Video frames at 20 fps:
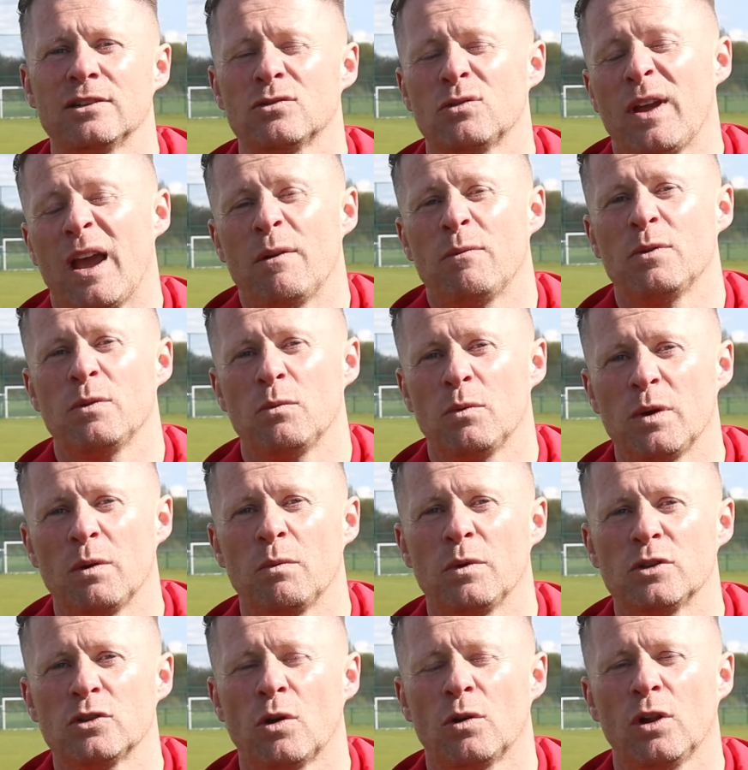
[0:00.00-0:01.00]
So yeah,
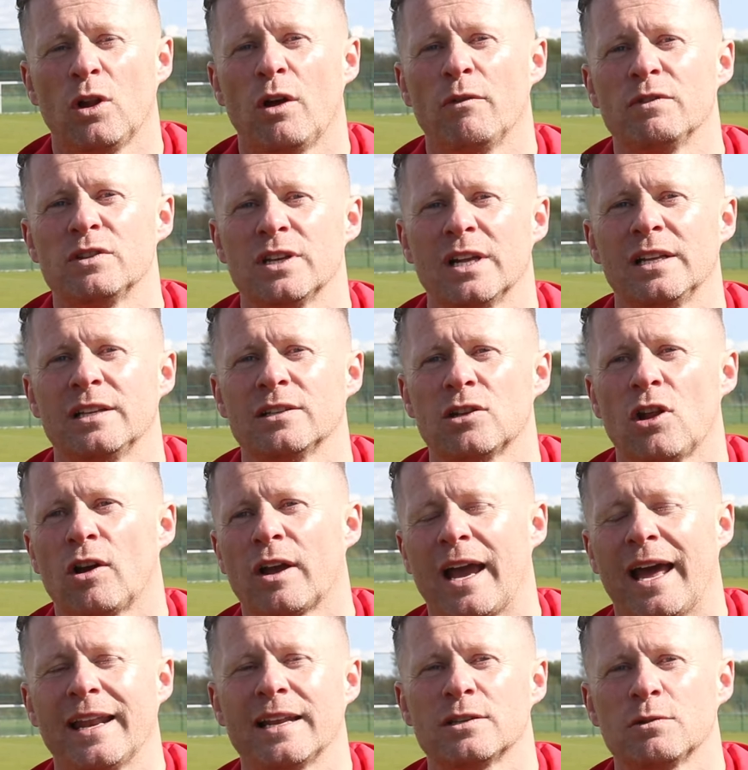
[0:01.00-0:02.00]
we shown a lot of resilience, a lot
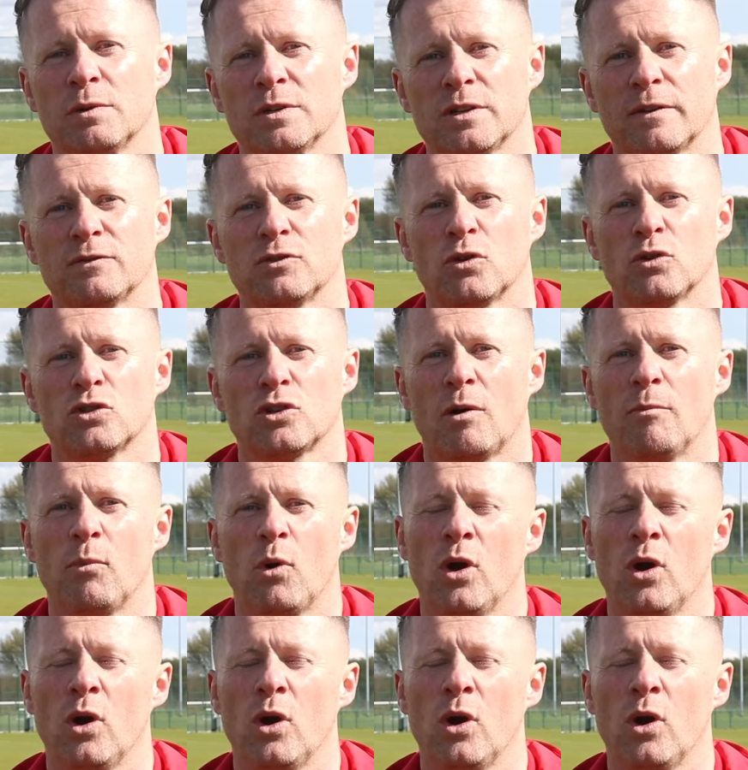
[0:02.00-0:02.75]
of character, which I've touched on,